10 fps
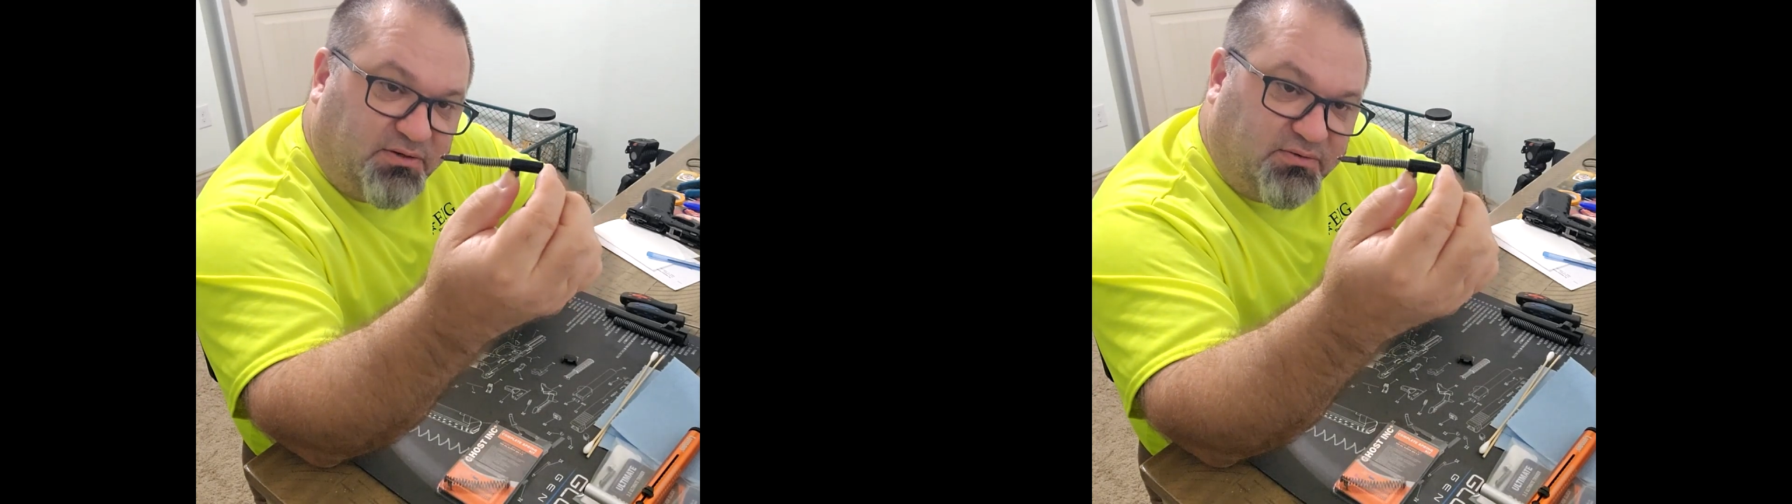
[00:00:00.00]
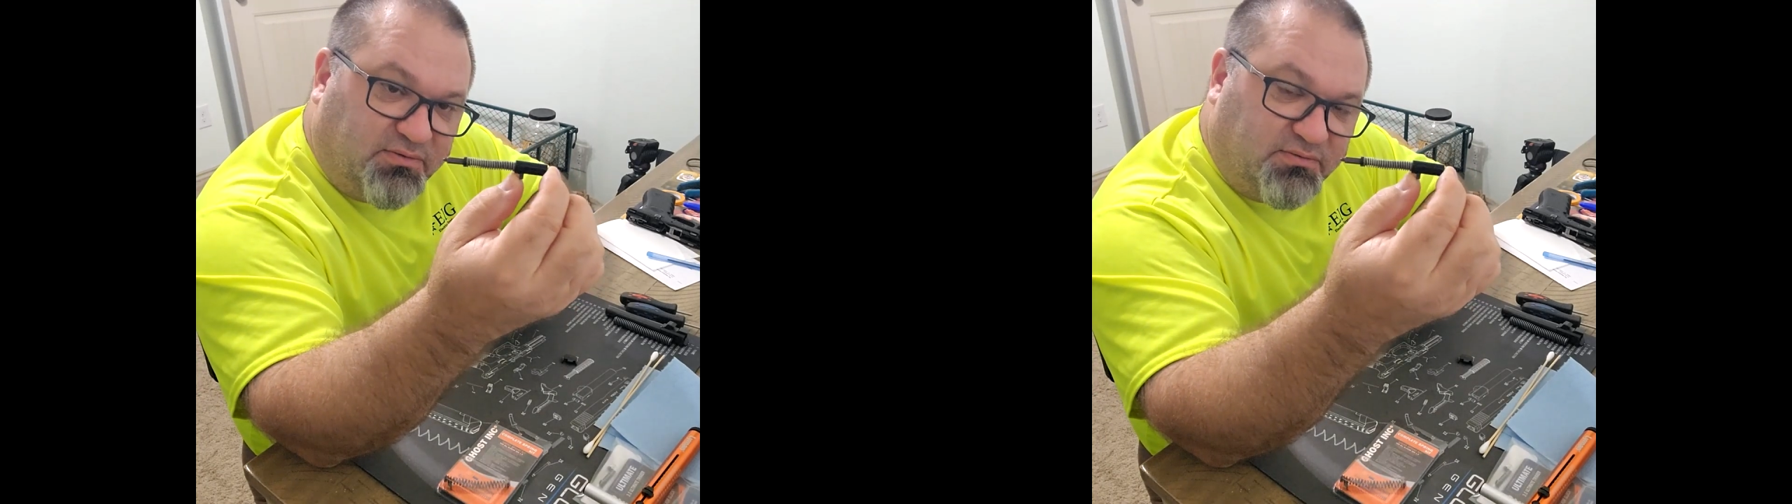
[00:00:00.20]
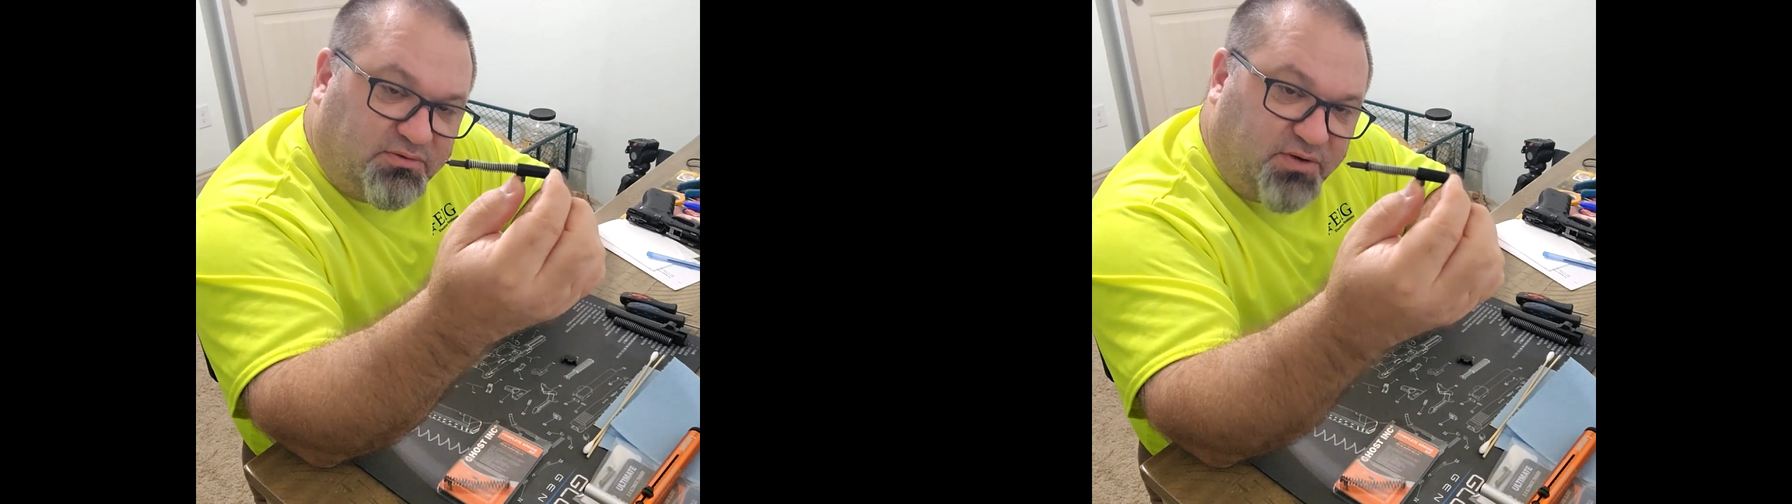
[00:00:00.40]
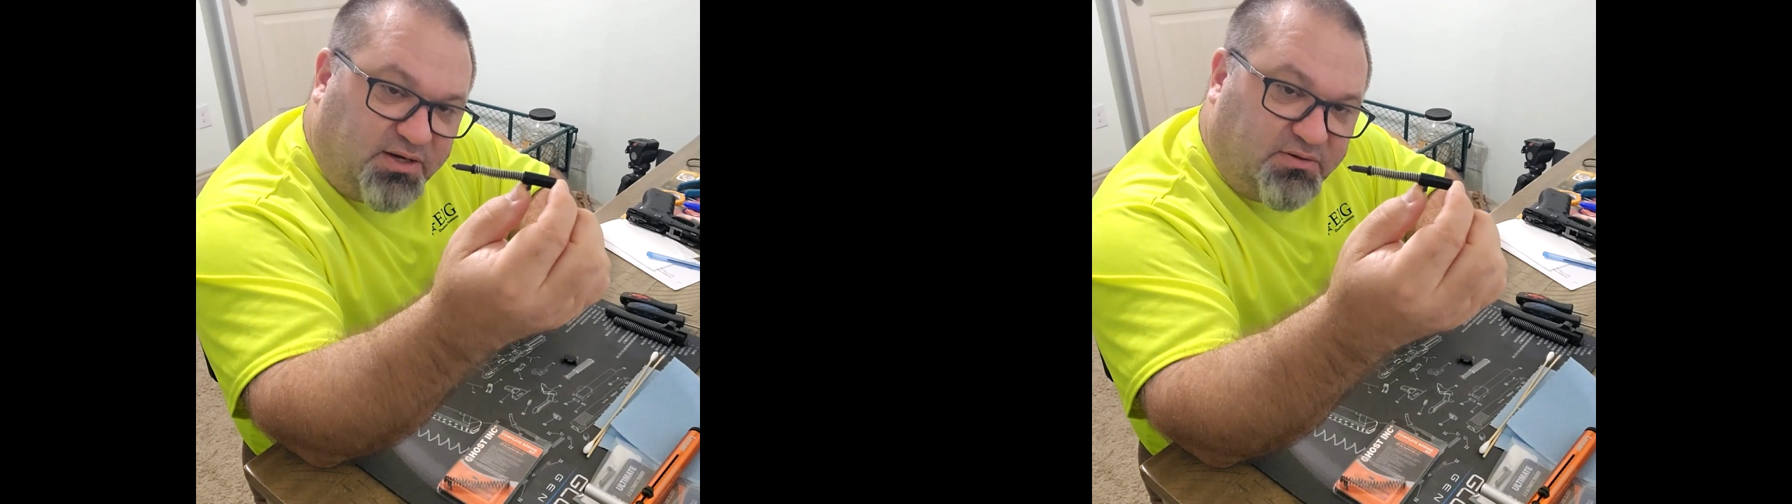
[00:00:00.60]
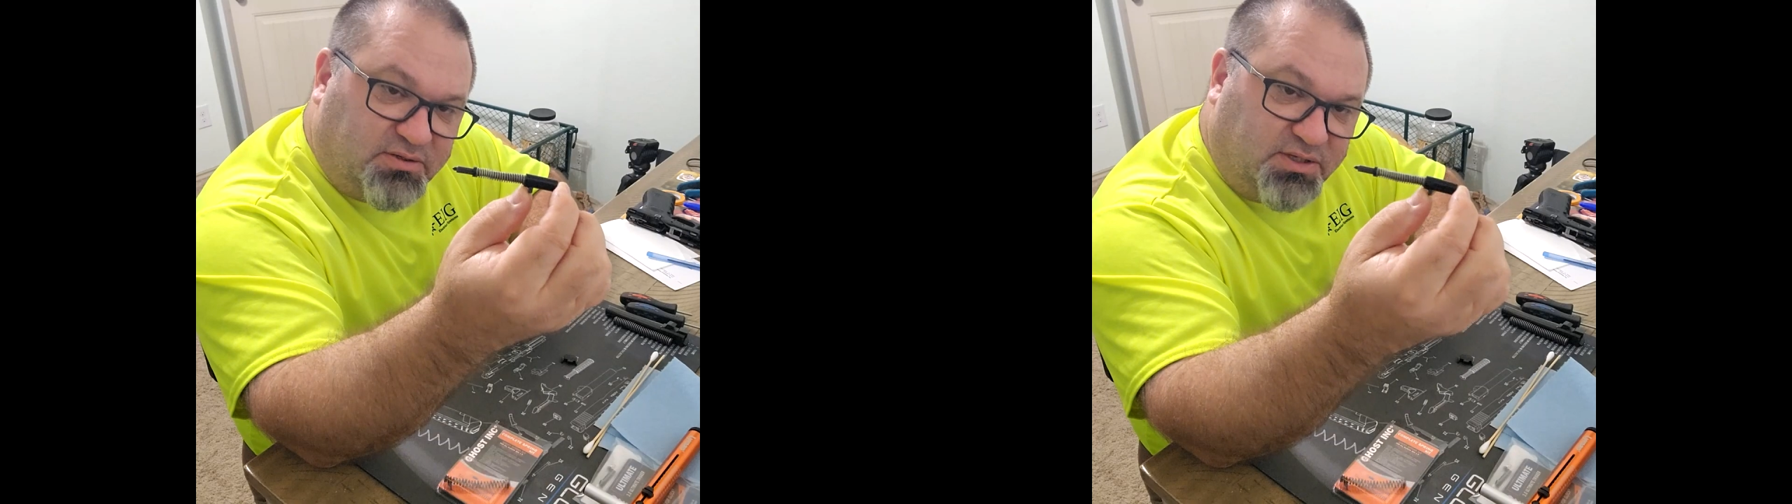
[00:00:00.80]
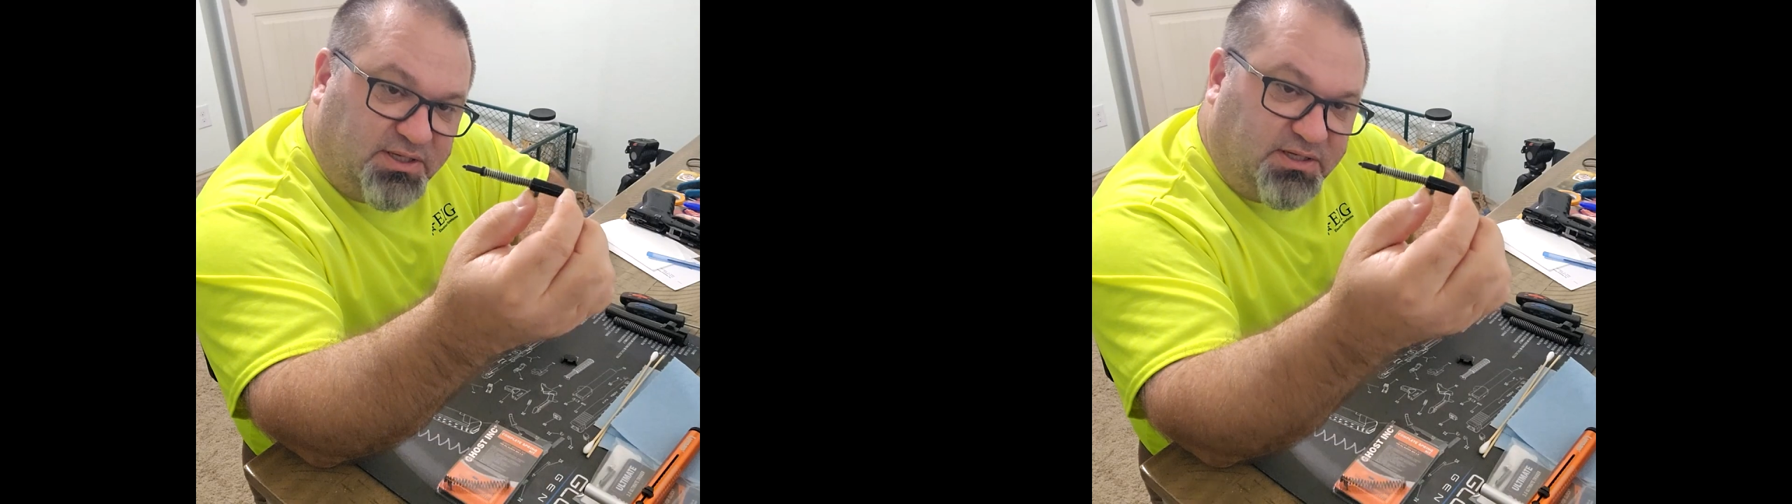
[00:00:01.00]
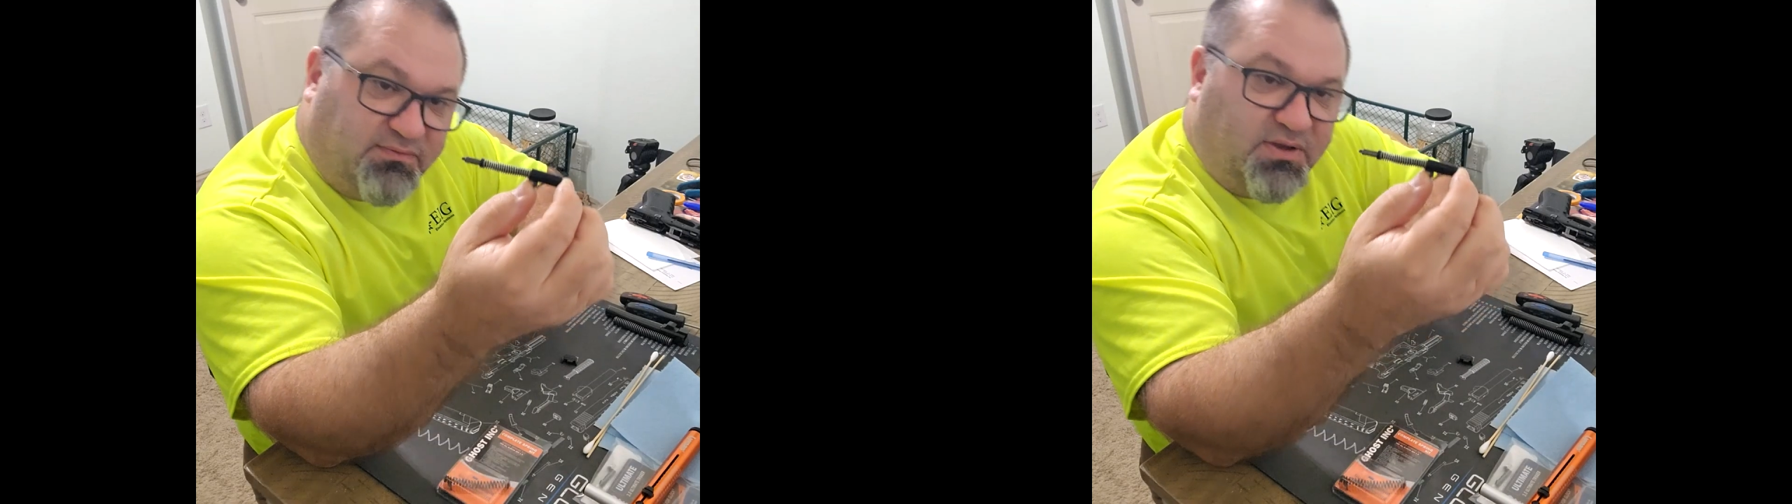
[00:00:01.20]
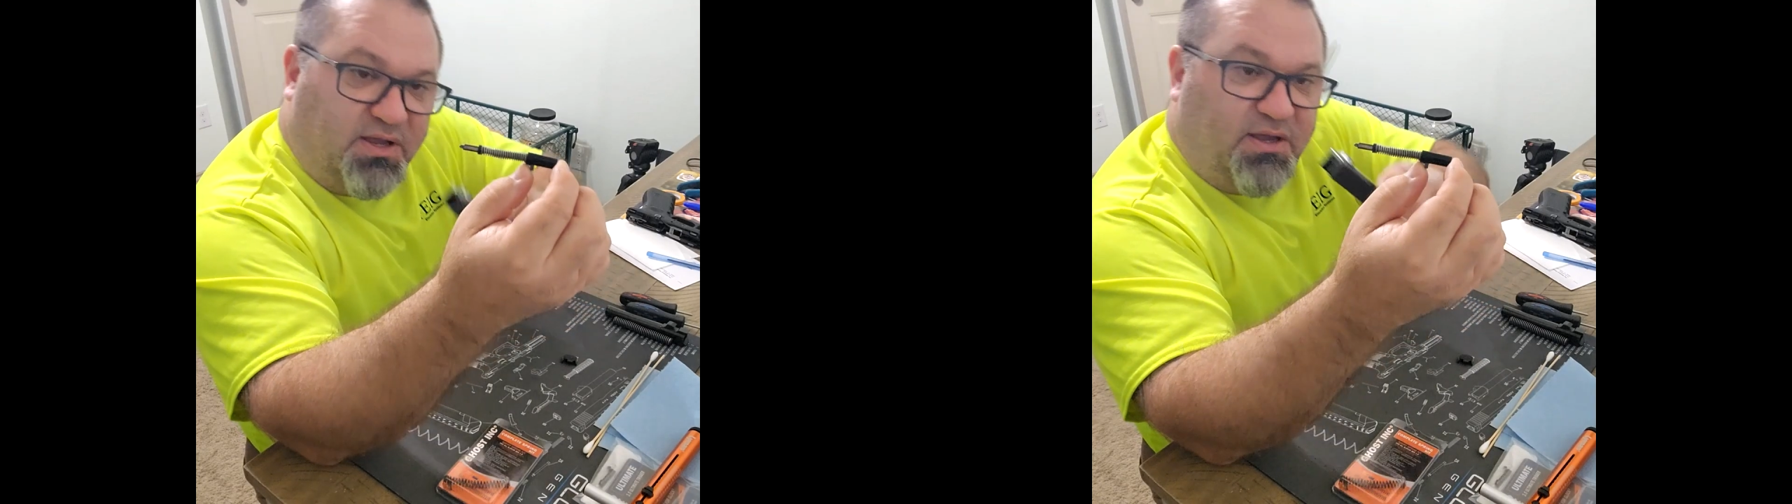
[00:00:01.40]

your striker sleeve,